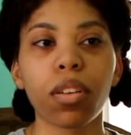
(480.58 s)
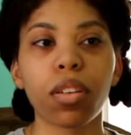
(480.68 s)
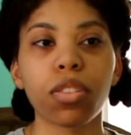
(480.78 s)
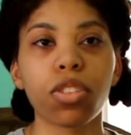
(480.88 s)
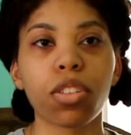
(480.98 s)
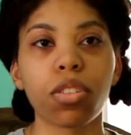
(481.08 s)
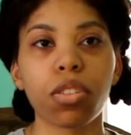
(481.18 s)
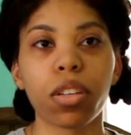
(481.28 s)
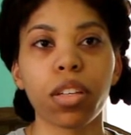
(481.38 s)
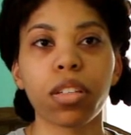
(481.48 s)

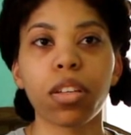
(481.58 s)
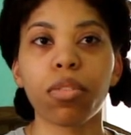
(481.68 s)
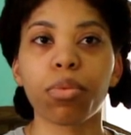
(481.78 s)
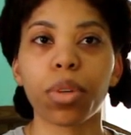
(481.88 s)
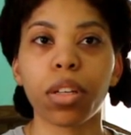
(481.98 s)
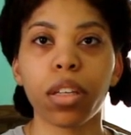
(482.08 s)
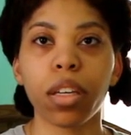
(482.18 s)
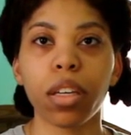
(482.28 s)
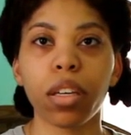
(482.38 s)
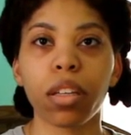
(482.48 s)
just isn't
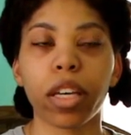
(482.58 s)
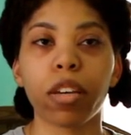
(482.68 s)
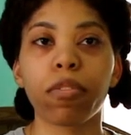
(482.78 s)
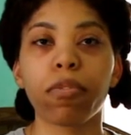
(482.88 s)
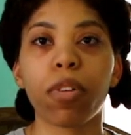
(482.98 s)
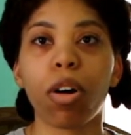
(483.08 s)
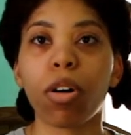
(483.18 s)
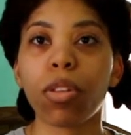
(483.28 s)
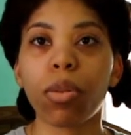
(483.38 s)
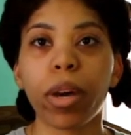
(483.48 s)
really like
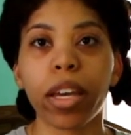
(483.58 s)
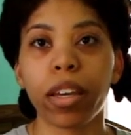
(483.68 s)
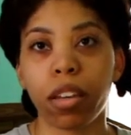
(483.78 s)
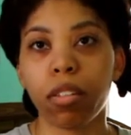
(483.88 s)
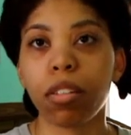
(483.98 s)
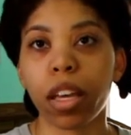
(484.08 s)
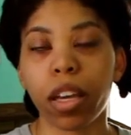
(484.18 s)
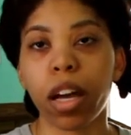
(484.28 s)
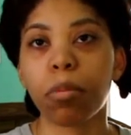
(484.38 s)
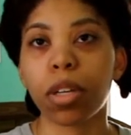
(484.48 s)
all the way in,
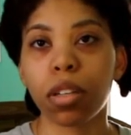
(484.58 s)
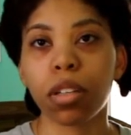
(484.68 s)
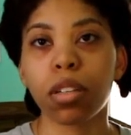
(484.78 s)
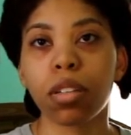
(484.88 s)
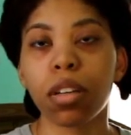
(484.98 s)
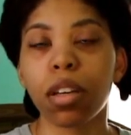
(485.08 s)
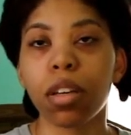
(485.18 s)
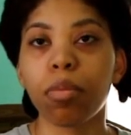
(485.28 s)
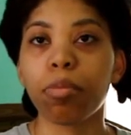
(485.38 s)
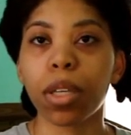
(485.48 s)
like I'm gonna
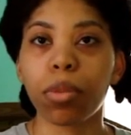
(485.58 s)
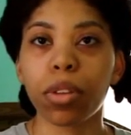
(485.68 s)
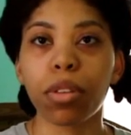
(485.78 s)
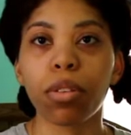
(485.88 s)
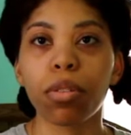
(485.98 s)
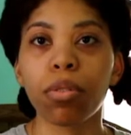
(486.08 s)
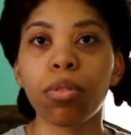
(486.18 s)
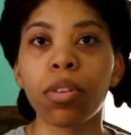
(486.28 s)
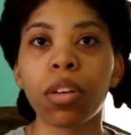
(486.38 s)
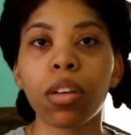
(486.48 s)
be with you
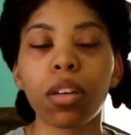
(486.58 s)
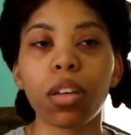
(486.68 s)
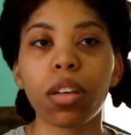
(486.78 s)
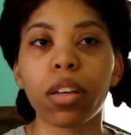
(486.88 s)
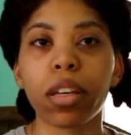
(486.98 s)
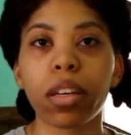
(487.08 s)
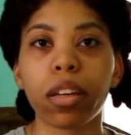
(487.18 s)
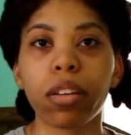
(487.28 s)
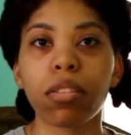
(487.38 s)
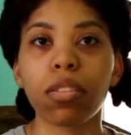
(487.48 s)

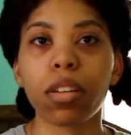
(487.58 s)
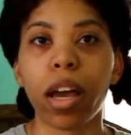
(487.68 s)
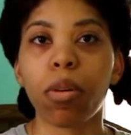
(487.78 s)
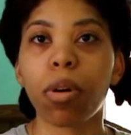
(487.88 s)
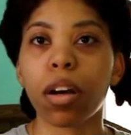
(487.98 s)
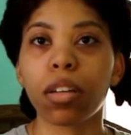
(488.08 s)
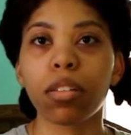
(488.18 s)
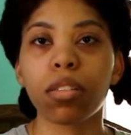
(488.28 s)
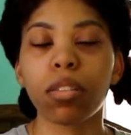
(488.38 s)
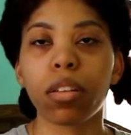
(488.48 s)
and I want
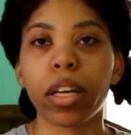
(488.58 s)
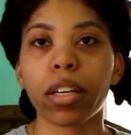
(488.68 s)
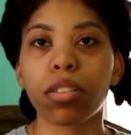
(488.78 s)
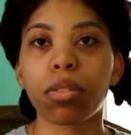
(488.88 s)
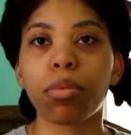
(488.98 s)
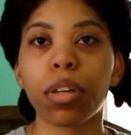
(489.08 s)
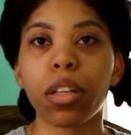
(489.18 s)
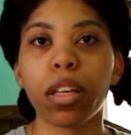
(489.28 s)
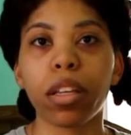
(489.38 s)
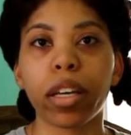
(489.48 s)
like to
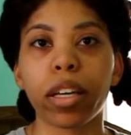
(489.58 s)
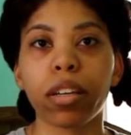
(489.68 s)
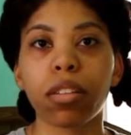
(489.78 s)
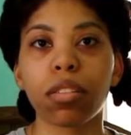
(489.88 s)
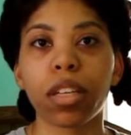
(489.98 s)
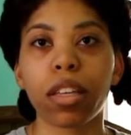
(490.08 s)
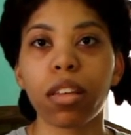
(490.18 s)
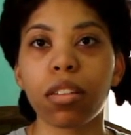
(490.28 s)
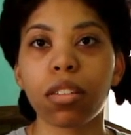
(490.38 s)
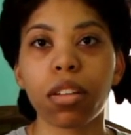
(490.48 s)
really like take
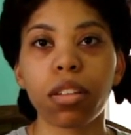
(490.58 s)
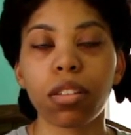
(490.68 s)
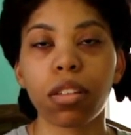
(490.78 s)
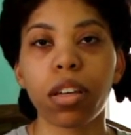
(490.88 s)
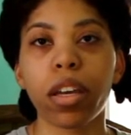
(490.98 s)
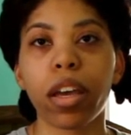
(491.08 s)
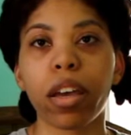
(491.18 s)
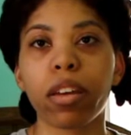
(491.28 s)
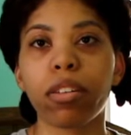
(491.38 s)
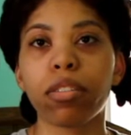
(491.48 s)
things seriously
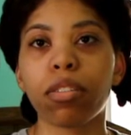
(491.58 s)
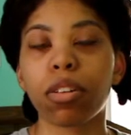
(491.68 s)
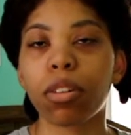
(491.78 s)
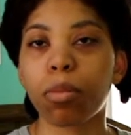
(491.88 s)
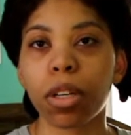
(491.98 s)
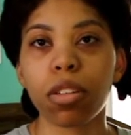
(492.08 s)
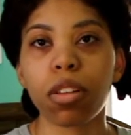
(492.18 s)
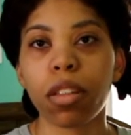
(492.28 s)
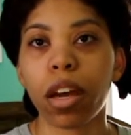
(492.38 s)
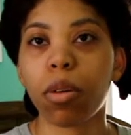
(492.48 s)
and you're the
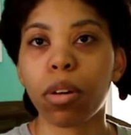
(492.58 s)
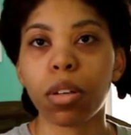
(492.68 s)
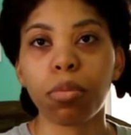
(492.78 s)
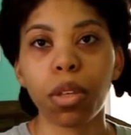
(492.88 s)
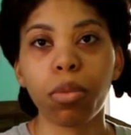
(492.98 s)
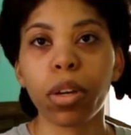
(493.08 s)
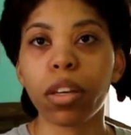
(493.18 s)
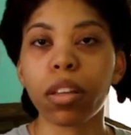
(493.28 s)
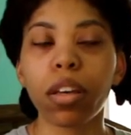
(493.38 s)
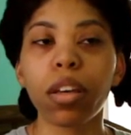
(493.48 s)
person that I want to be
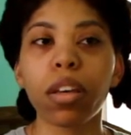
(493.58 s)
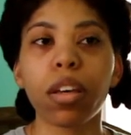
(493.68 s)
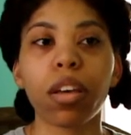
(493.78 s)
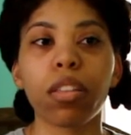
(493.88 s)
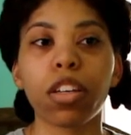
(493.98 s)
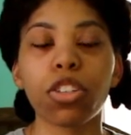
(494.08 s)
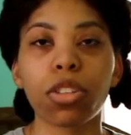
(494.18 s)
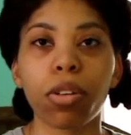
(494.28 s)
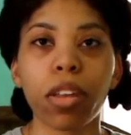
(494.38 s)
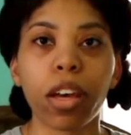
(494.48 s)
with, and they
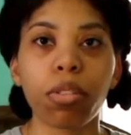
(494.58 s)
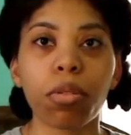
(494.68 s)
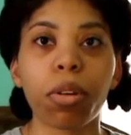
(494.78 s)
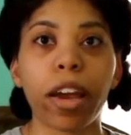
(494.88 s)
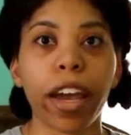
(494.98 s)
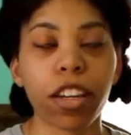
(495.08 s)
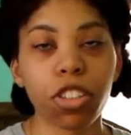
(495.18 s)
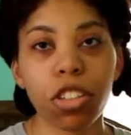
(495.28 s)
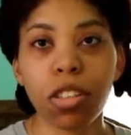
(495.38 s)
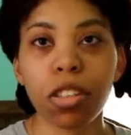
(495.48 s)
show that through their
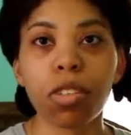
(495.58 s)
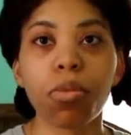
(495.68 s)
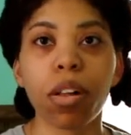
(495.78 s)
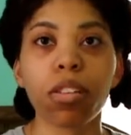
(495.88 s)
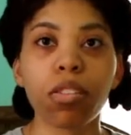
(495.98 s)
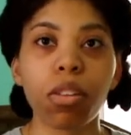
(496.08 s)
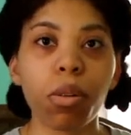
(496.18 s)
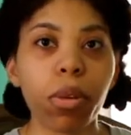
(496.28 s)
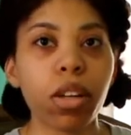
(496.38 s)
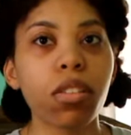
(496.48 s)
actions as well as their
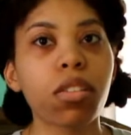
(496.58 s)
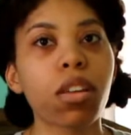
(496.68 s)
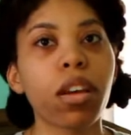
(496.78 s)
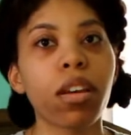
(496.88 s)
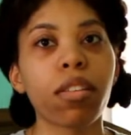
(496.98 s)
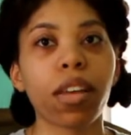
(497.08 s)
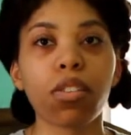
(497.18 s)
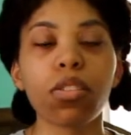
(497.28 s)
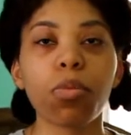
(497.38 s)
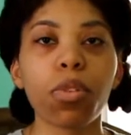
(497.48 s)
words,
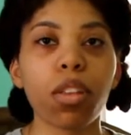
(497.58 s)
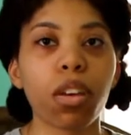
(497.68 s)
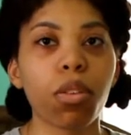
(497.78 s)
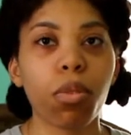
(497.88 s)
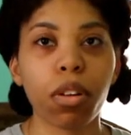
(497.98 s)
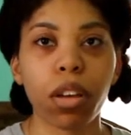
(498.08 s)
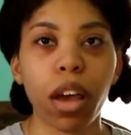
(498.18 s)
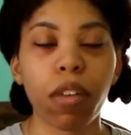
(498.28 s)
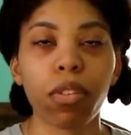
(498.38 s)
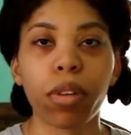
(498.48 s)
that's someone that you want to
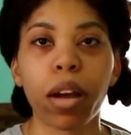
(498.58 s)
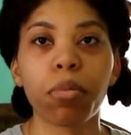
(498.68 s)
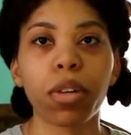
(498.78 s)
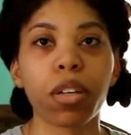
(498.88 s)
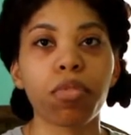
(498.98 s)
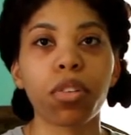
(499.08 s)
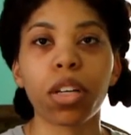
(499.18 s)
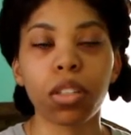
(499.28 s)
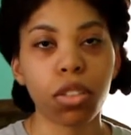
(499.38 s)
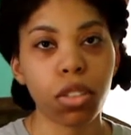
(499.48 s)
have around. But if they're
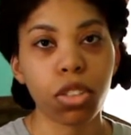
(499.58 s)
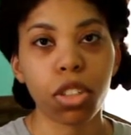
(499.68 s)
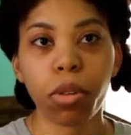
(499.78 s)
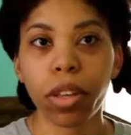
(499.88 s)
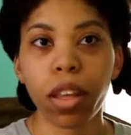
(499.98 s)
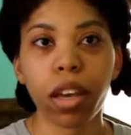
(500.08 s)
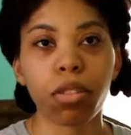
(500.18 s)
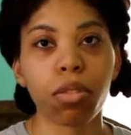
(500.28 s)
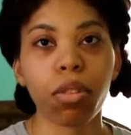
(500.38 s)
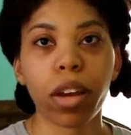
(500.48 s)
not showing that
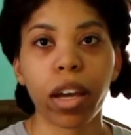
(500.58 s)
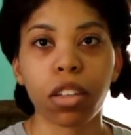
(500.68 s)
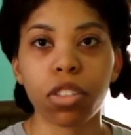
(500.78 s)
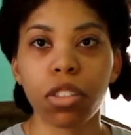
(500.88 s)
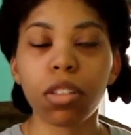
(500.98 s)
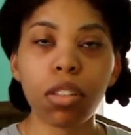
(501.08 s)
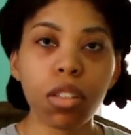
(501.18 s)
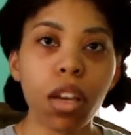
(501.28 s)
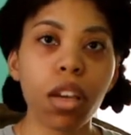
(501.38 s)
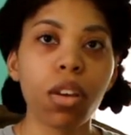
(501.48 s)
through their actions,
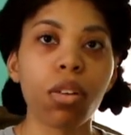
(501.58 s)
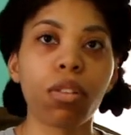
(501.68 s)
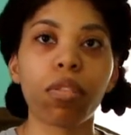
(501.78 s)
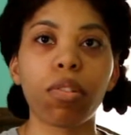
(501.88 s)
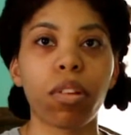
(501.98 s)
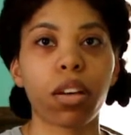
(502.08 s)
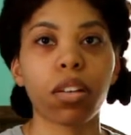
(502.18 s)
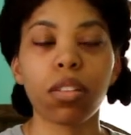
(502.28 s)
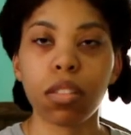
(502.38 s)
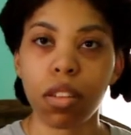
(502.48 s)
or if they're not
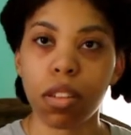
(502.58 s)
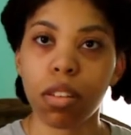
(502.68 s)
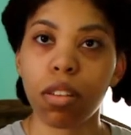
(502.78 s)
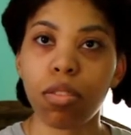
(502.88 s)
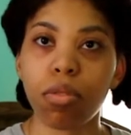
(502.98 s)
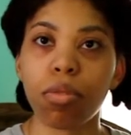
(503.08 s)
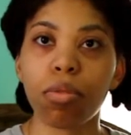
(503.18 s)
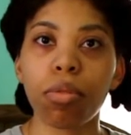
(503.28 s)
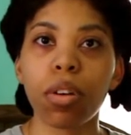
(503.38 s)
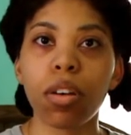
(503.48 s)
consistent through